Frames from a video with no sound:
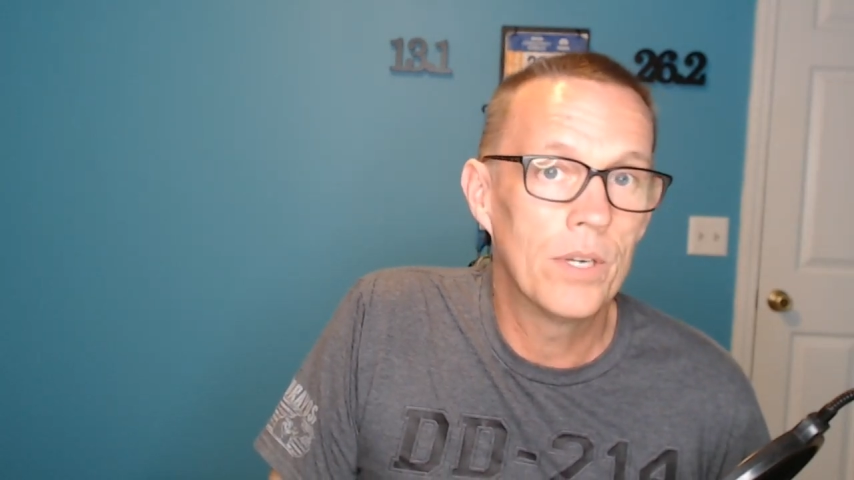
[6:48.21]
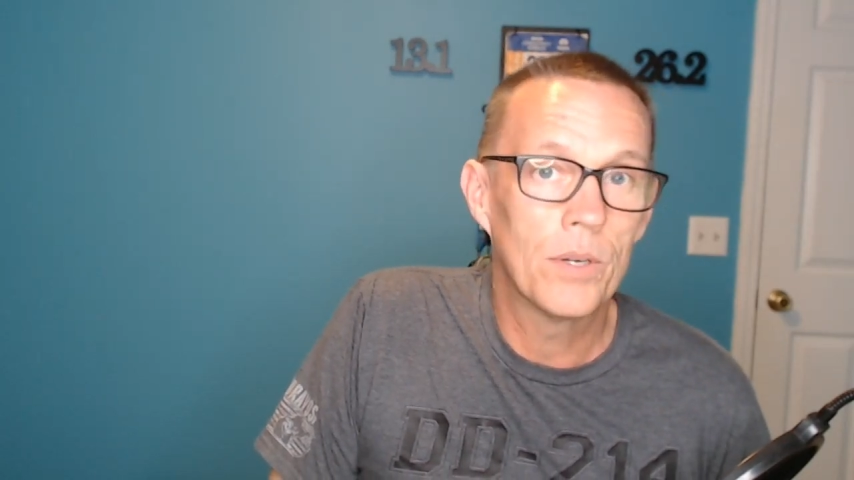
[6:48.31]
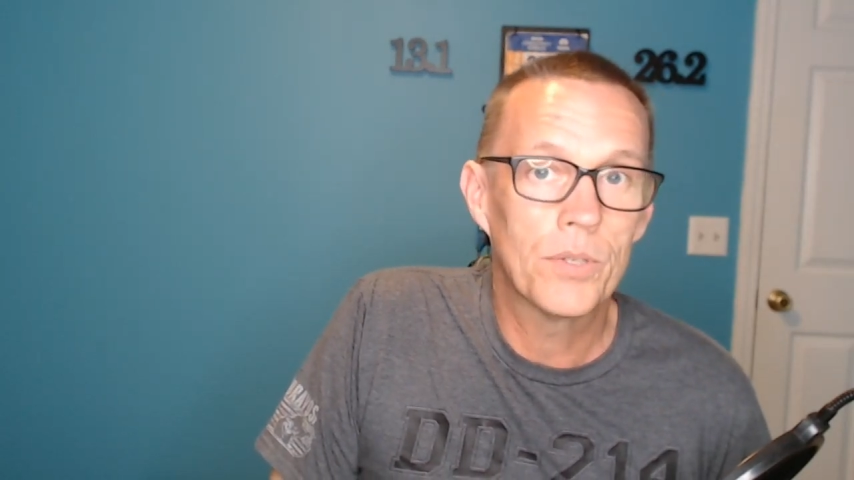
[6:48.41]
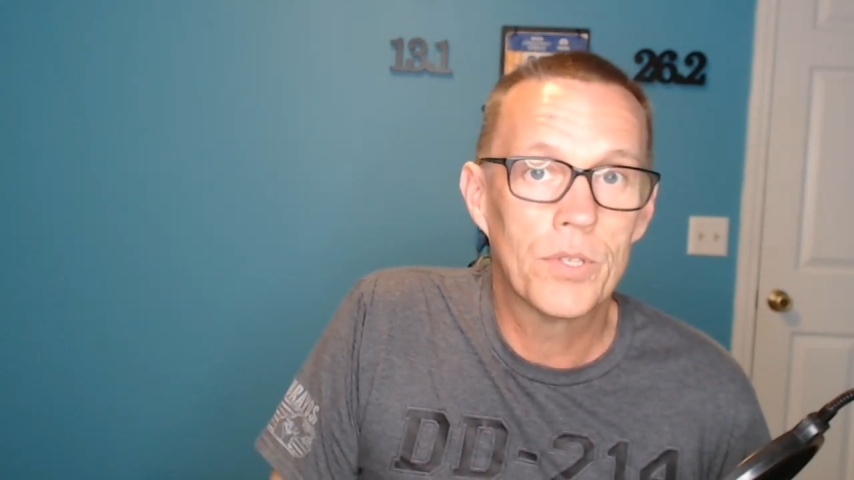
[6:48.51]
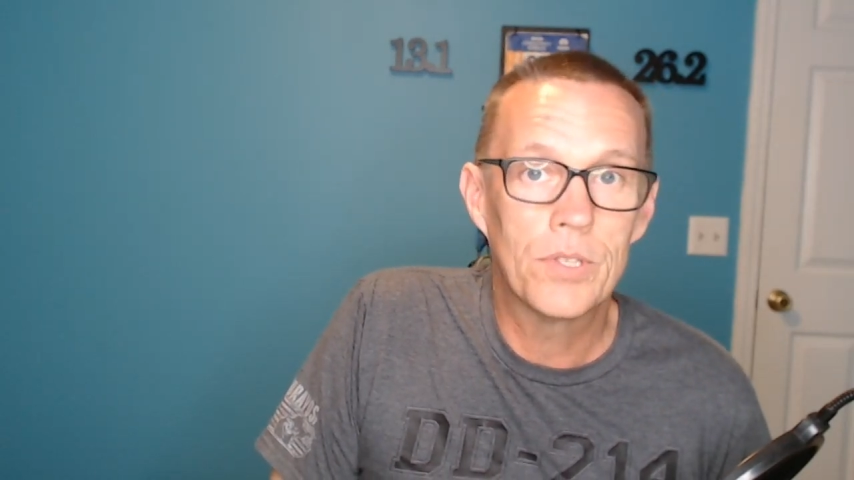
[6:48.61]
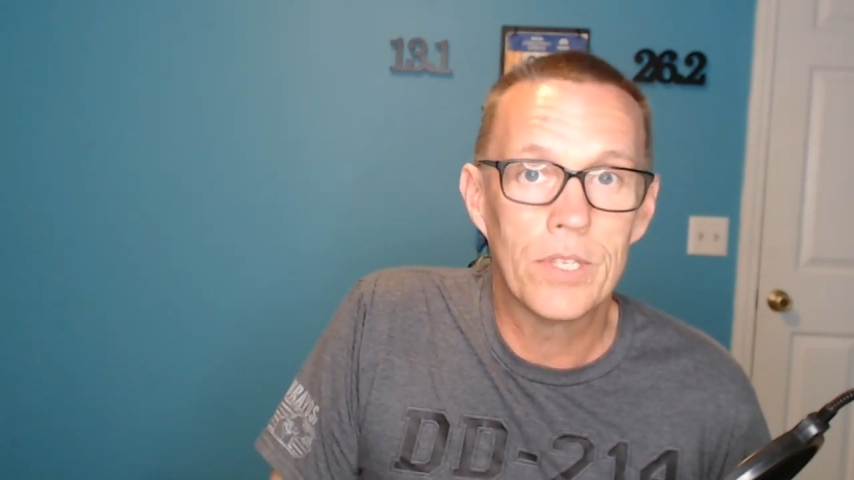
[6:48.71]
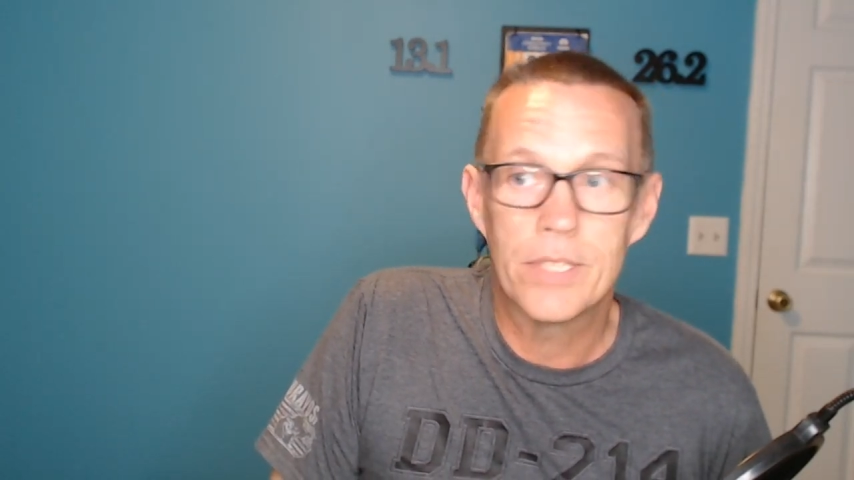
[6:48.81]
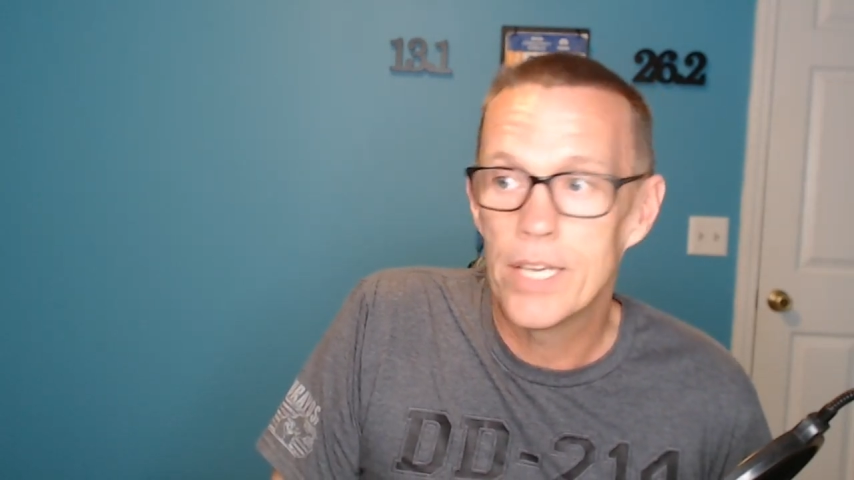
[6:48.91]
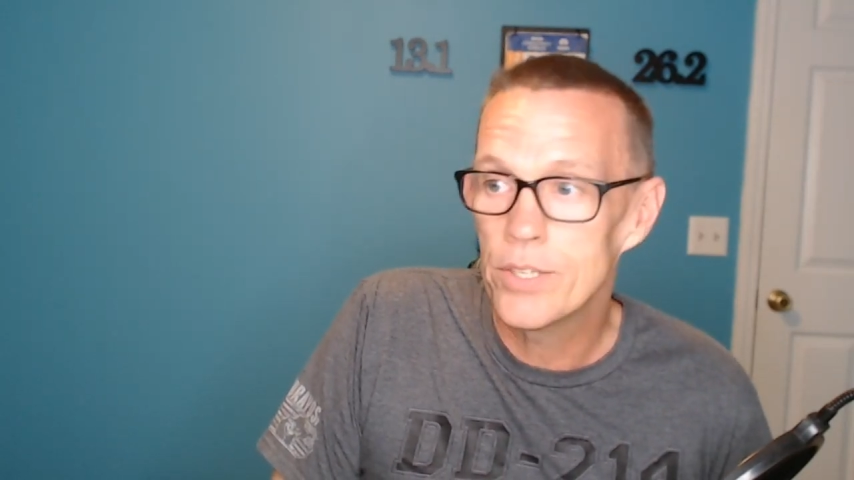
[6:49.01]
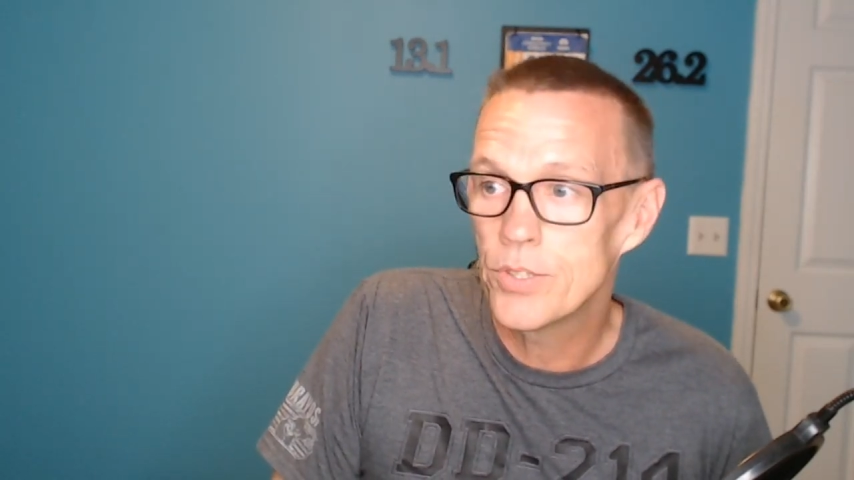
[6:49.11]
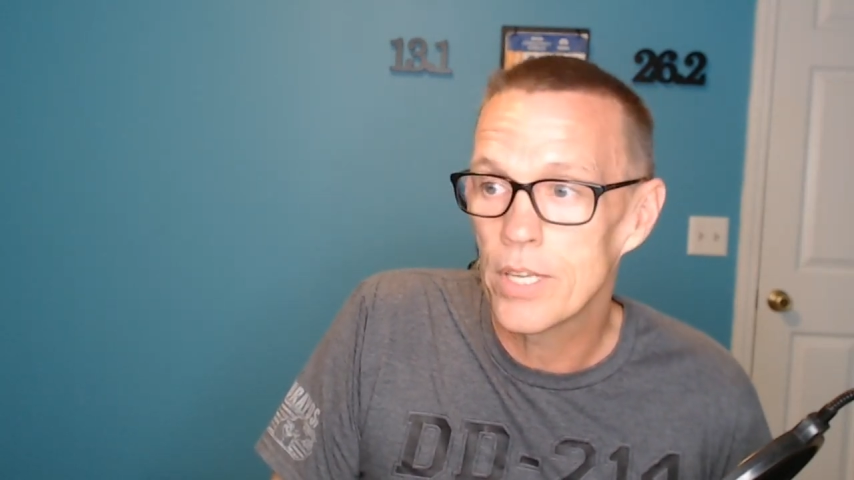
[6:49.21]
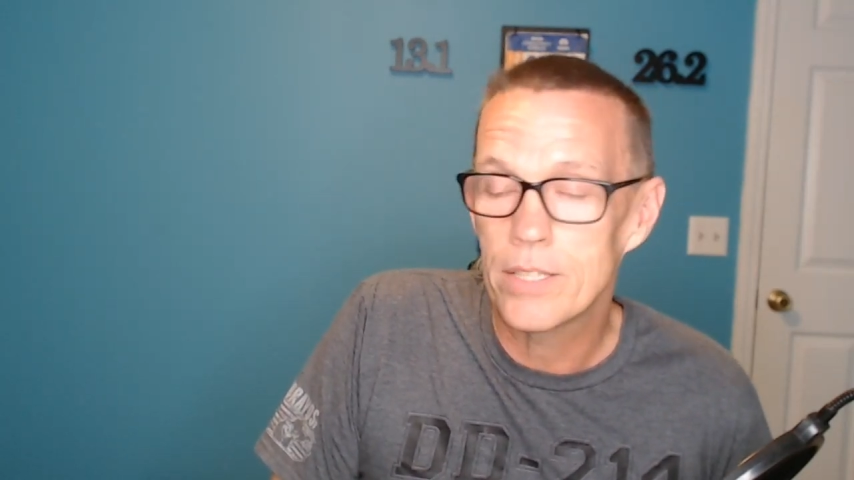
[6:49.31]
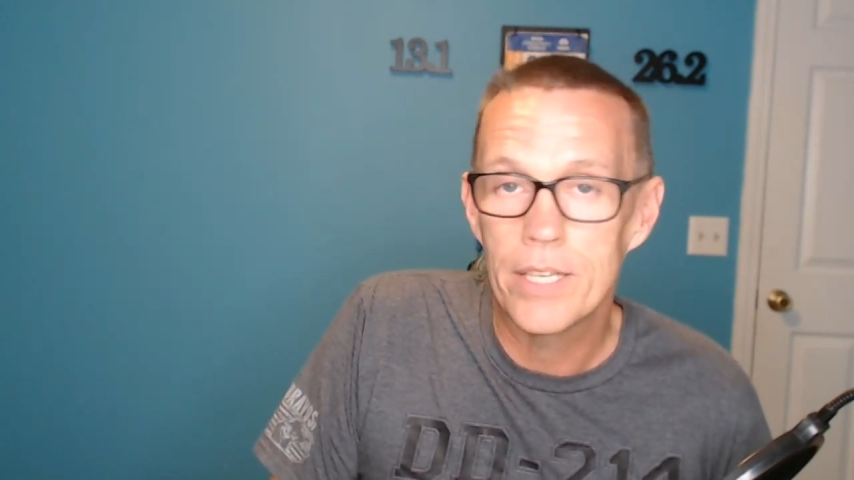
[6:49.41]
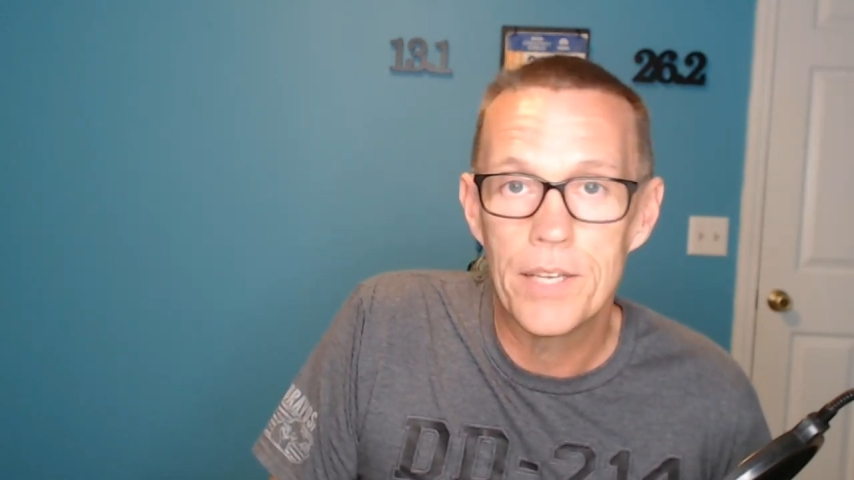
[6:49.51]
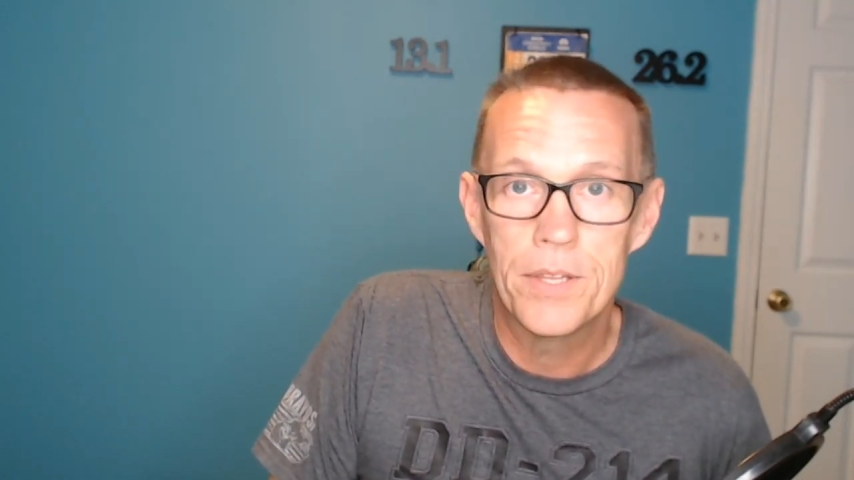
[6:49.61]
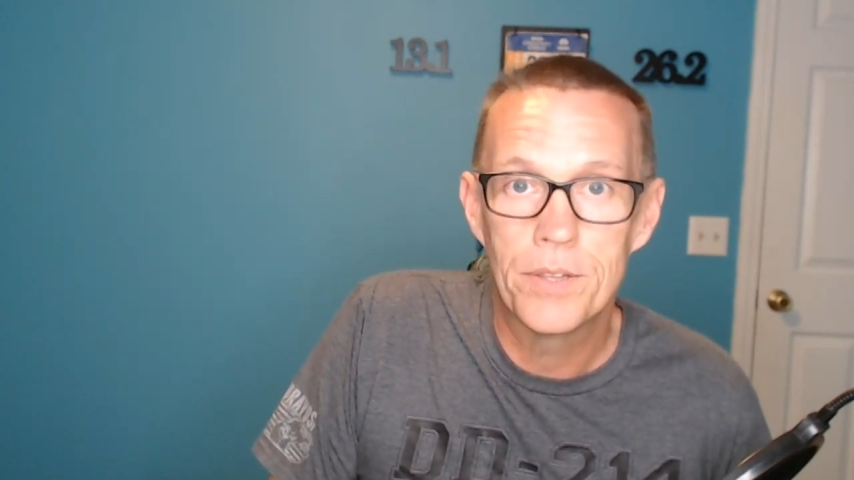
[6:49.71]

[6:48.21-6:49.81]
statistically